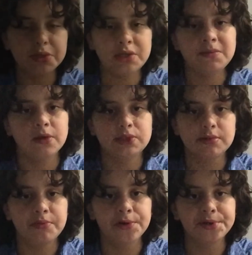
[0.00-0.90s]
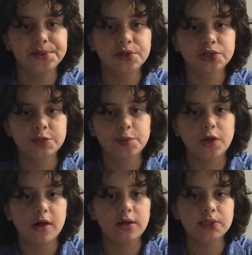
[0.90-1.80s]
of the most important leadership
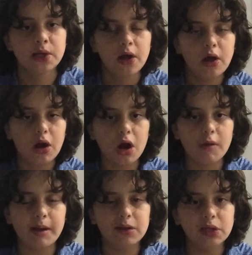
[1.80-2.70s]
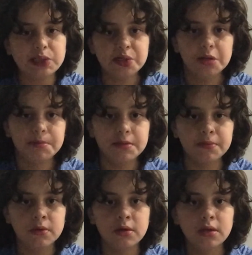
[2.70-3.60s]
qualities are about listening to people.